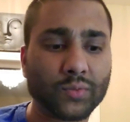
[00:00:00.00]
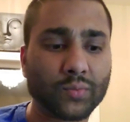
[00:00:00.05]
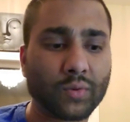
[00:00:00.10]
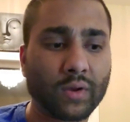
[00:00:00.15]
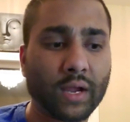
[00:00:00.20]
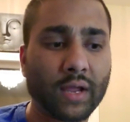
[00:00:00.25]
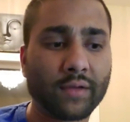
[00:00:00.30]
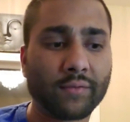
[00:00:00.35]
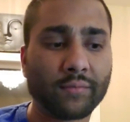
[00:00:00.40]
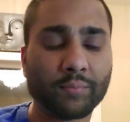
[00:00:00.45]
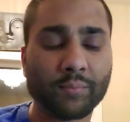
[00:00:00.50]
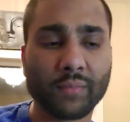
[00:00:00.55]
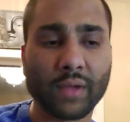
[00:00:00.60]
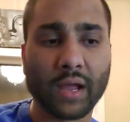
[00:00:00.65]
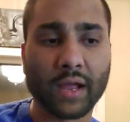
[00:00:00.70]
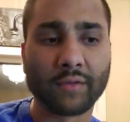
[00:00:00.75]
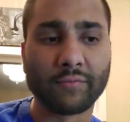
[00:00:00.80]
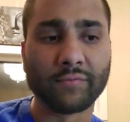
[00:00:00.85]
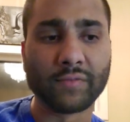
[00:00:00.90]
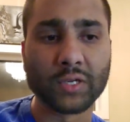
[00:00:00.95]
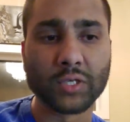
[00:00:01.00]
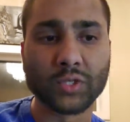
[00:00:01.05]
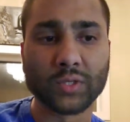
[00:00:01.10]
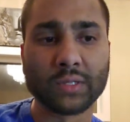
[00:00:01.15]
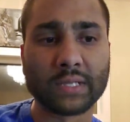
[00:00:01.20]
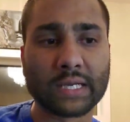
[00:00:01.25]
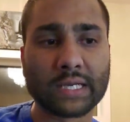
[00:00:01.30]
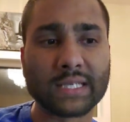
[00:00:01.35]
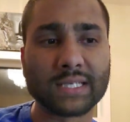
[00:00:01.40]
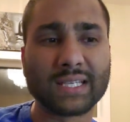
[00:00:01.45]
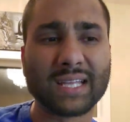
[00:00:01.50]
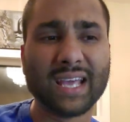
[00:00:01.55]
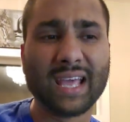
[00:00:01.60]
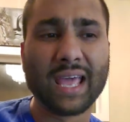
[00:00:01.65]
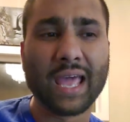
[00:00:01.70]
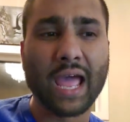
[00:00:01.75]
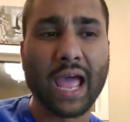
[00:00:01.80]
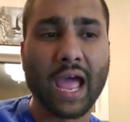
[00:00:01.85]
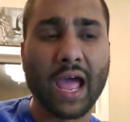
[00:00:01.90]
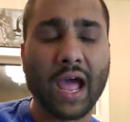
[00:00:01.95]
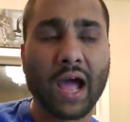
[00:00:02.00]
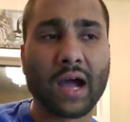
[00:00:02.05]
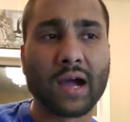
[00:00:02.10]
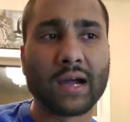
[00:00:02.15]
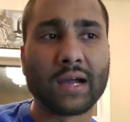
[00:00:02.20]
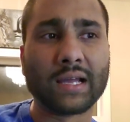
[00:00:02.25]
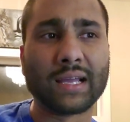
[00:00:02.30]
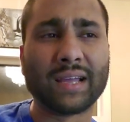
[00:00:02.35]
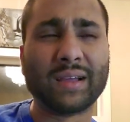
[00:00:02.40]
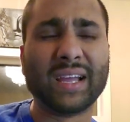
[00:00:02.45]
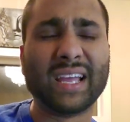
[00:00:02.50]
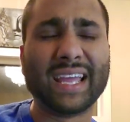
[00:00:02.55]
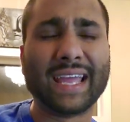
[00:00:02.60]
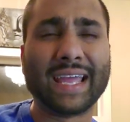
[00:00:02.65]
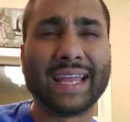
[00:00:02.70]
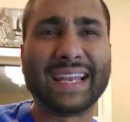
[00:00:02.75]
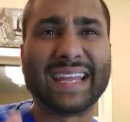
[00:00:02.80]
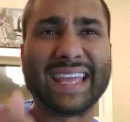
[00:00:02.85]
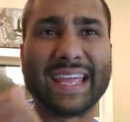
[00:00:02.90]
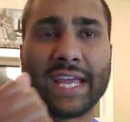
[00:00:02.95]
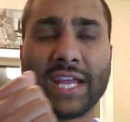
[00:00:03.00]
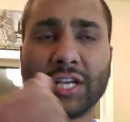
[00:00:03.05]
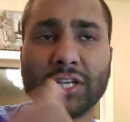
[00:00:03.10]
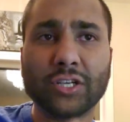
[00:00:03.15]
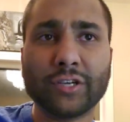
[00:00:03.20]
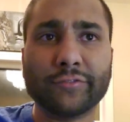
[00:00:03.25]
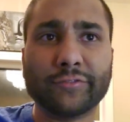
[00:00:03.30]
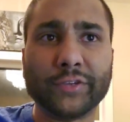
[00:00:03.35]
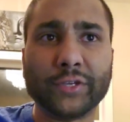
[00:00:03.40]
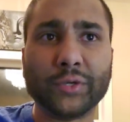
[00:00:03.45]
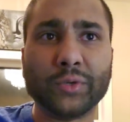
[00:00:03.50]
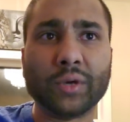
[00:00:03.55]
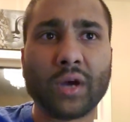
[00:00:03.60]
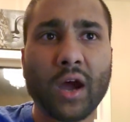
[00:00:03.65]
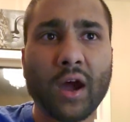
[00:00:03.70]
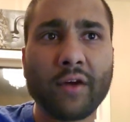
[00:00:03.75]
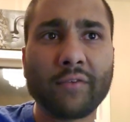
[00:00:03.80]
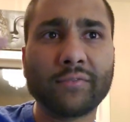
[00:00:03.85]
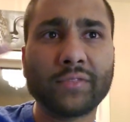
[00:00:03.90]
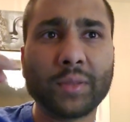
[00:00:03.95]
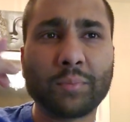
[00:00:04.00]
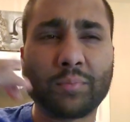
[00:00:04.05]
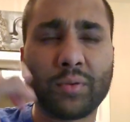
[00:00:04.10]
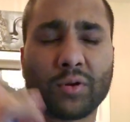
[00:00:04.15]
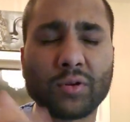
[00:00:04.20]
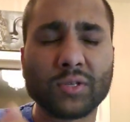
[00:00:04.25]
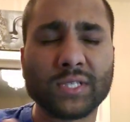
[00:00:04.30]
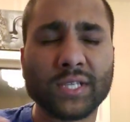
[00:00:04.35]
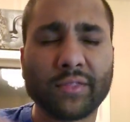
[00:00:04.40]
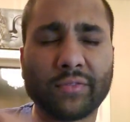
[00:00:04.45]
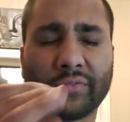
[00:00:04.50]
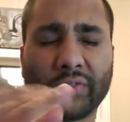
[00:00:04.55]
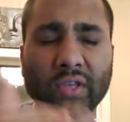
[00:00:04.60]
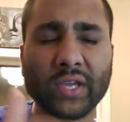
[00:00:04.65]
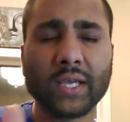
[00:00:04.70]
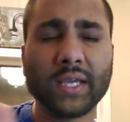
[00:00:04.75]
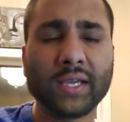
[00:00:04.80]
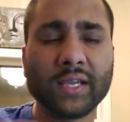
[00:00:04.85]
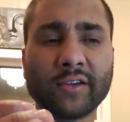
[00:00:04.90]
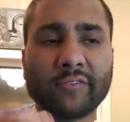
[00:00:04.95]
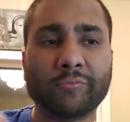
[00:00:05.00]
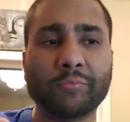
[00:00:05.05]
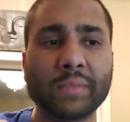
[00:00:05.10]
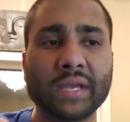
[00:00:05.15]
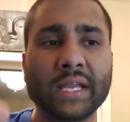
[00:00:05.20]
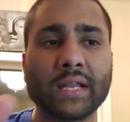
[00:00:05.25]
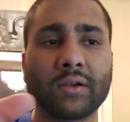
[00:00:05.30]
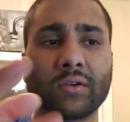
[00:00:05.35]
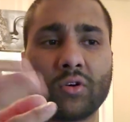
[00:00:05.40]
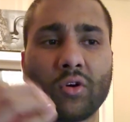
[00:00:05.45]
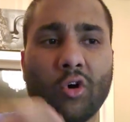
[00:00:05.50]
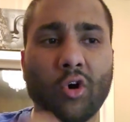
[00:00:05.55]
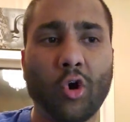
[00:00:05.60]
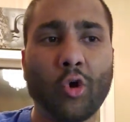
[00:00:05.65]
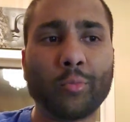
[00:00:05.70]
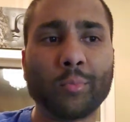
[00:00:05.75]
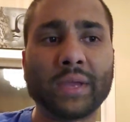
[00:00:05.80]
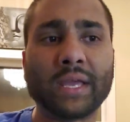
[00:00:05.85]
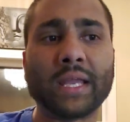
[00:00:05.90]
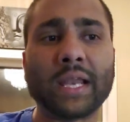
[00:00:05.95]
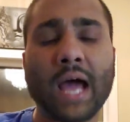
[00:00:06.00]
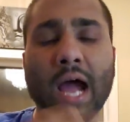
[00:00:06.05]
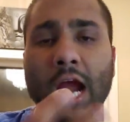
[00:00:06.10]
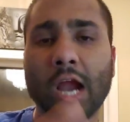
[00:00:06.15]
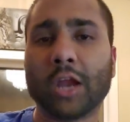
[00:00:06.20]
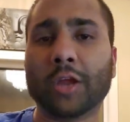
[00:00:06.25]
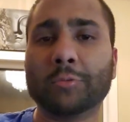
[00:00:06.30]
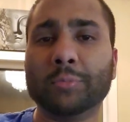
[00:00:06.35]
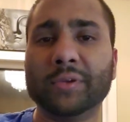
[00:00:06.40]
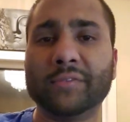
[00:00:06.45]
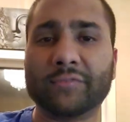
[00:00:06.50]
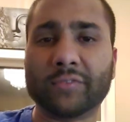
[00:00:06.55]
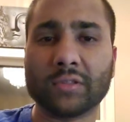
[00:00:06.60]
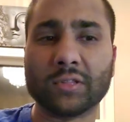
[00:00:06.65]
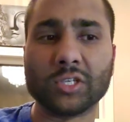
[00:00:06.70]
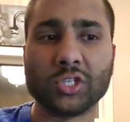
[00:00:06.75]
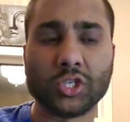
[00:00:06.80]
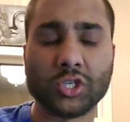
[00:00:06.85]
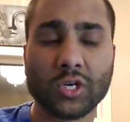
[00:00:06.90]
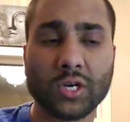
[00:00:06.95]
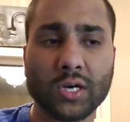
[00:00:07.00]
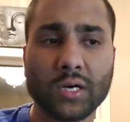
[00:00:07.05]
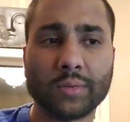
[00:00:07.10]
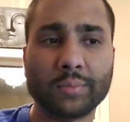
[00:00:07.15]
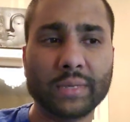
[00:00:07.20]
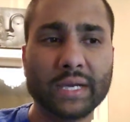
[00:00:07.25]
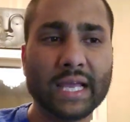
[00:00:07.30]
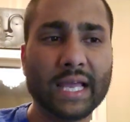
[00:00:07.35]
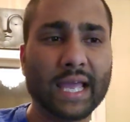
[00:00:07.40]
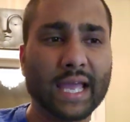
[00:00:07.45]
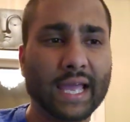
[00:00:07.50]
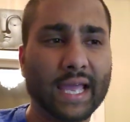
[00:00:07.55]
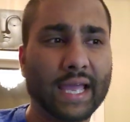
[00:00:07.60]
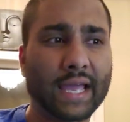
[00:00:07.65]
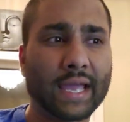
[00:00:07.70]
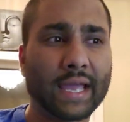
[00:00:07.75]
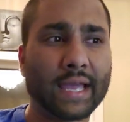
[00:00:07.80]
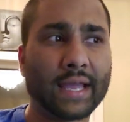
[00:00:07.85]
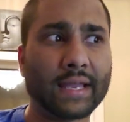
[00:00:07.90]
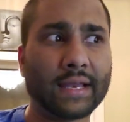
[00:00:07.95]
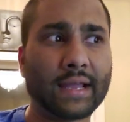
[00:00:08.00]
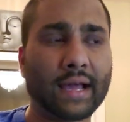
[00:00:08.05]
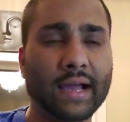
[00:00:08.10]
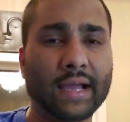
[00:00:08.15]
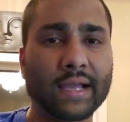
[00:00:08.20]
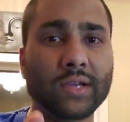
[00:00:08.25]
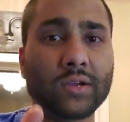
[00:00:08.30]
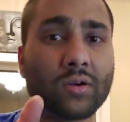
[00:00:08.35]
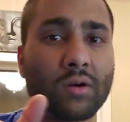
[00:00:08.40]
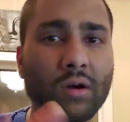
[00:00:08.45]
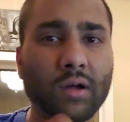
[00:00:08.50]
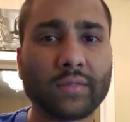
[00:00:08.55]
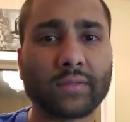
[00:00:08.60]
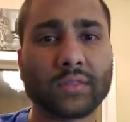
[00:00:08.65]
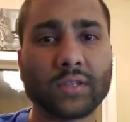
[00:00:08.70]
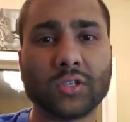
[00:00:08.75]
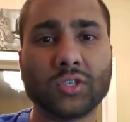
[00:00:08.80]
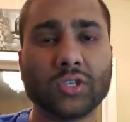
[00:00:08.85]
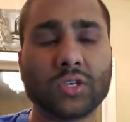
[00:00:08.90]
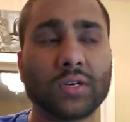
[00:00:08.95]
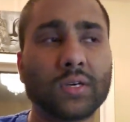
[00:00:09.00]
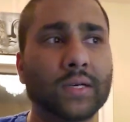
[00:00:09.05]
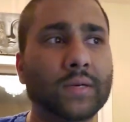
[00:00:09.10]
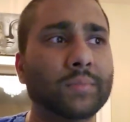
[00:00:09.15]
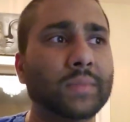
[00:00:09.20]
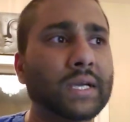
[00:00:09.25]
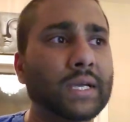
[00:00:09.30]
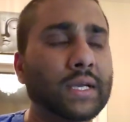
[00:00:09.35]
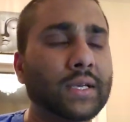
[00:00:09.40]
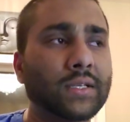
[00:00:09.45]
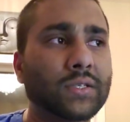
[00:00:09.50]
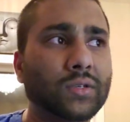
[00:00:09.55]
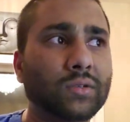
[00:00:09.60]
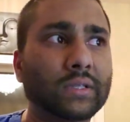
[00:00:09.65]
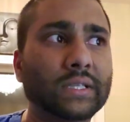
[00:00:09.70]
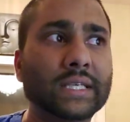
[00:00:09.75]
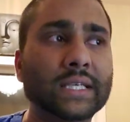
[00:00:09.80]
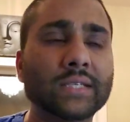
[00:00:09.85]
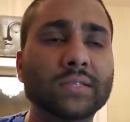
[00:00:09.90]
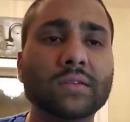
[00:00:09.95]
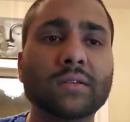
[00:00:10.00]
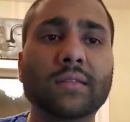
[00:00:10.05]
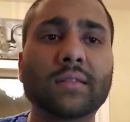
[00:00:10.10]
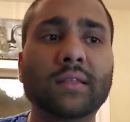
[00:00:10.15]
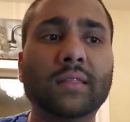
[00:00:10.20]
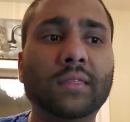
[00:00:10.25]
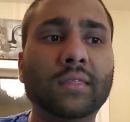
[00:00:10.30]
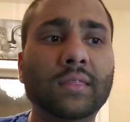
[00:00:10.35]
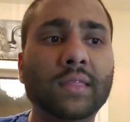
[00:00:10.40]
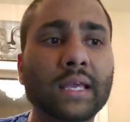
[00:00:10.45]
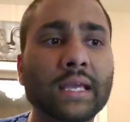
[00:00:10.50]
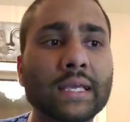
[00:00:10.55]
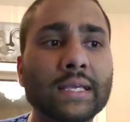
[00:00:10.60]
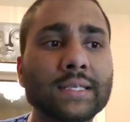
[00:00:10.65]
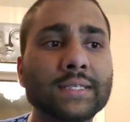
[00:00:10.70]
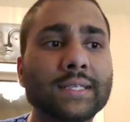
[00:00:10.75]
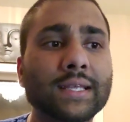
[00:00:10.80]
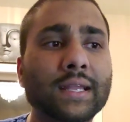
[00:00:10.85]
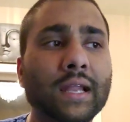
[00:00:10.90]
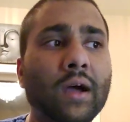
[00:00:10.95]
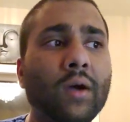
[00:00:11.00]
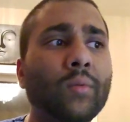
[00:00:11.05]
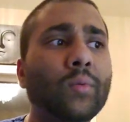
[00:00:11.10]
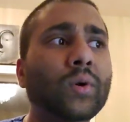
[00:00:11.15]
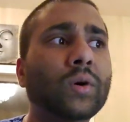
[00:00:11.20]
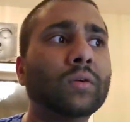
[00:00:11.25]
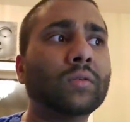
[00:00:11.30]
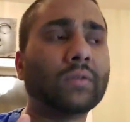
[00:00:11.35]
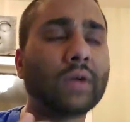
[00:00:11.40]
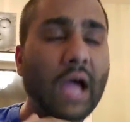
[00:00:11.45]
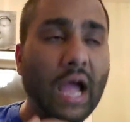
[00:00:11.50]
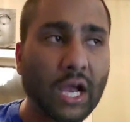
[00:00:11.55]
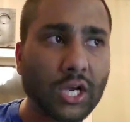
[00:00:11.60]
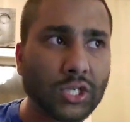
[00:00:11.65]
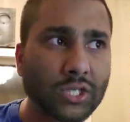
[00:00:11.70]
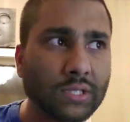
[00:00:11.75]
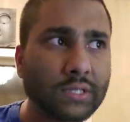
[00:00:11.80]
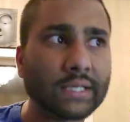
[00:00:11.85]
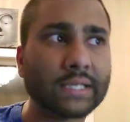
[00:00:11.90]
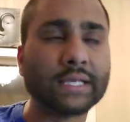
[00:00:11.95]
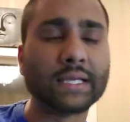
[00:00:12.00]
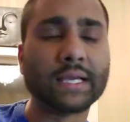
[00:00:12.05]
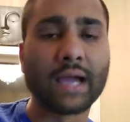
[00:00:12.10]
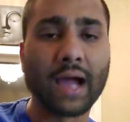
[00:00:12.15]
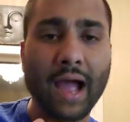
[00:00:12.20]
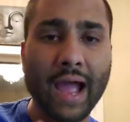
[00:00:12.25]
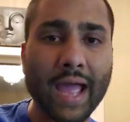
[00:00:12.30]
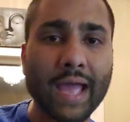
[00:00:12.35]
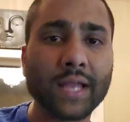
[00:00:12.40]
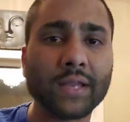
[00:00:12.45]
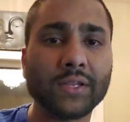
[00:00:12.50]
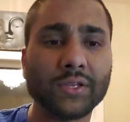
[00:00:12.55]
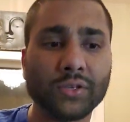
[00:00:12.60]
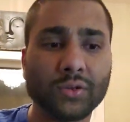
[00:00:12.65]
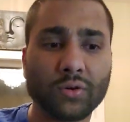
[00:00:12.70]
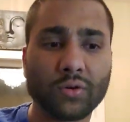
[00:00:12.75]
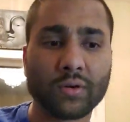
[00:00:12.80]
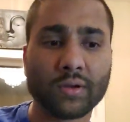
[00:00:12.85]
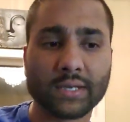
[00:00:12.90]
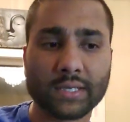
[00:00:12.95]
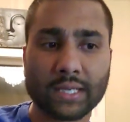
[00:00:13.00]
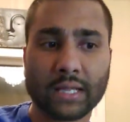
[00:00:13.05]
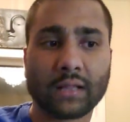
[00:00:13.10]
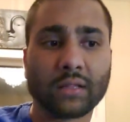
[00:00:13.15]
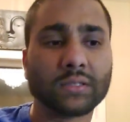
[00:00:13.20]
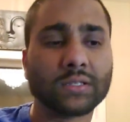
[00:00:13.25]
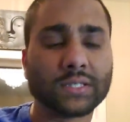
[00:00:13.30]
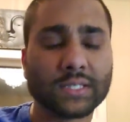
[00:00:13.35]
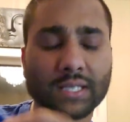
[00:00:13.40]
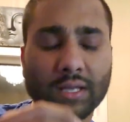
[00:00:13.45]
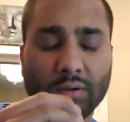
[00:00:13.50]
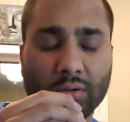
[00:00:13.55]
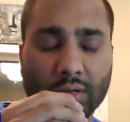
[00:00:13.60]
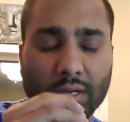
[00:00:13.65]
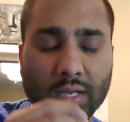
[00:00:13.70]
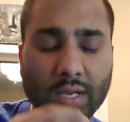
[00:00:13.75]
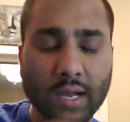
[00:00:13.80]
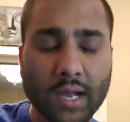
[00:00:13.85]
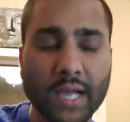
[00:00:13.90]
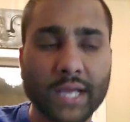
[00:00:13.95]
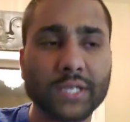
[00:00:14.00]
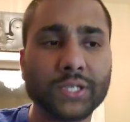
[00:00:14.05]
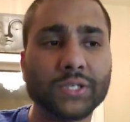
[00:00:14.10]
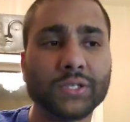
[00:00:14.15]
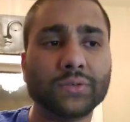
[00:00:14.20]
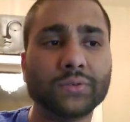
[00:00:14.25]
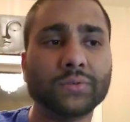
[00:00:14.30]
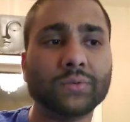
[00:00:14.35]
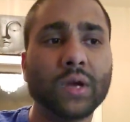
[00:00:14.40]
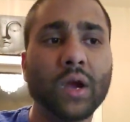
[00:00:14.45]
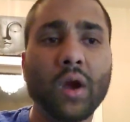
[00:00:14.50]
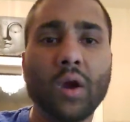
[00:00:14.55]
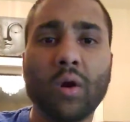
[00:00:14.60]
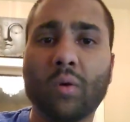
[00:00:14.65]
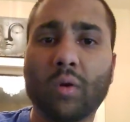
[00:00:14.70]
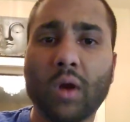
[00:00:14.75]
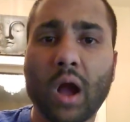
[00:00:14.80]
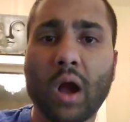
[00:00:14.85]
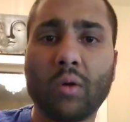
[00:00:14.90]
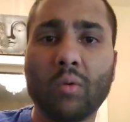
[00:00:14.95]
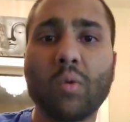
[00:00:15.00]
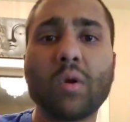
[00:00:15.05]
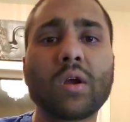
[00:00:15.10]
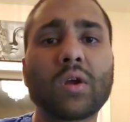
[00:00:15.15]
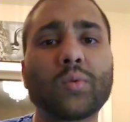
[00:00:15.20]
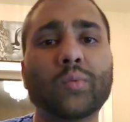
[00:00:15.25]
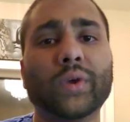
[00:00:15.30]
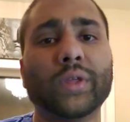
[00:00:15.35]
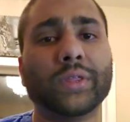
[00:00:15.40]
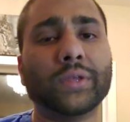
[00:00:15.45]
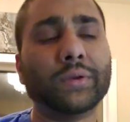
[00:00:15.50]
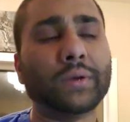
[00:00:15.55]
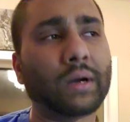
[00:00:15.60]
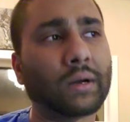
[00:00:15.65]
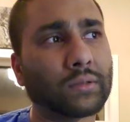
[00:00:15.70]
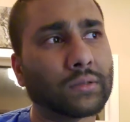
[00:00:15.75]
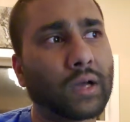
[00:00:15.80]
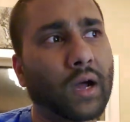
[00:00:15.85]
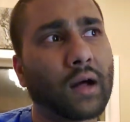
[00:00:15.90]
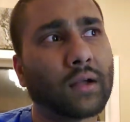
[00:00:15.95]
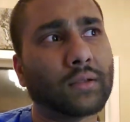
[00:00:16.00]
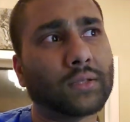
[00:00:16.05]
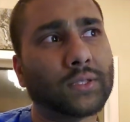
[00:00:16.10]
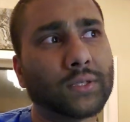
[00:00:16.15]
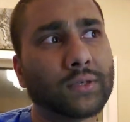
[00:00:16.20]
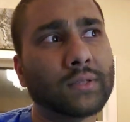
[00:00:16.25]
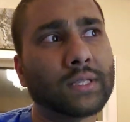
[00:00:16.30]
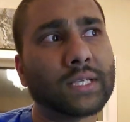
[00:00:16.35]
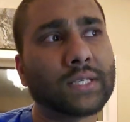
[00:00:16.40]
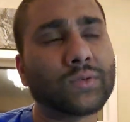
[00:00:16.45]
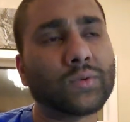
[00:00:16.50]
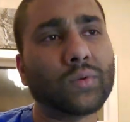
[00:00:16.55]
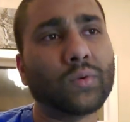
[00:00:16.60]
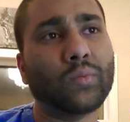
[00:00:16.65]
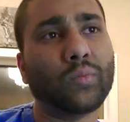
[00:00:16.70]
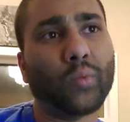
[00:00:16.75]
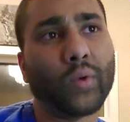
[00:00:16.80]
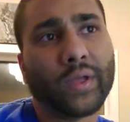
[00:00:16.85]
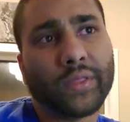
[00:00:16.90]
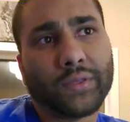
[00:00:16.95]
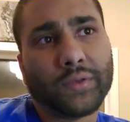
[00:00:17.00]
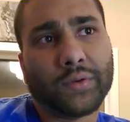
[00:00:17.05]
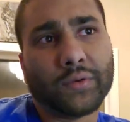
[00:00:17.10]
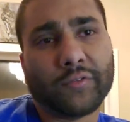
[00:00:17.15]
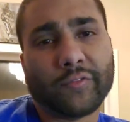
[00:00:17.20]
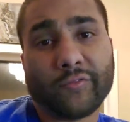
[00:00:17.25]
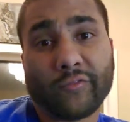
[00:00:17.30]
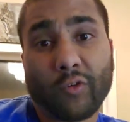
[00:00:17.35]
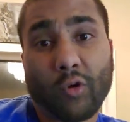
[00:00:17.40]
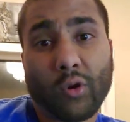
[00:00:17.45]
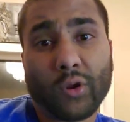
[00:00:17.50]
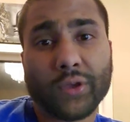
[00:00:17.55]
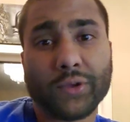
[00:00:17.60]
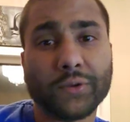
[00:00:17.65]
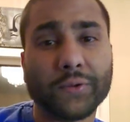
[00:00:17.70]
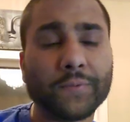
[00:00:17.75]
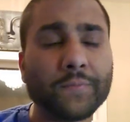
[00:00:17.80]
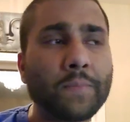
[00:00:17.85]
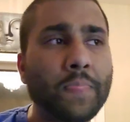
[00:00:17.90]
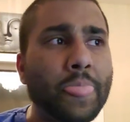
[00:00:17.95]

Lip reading: where I visualized an interview of the person thinking of me to call me and hiring me for the job, and I got the job. So these are the things that I will actually guide your intelligence. I'll guide you. I'll work with you. I'll do this with you, for you.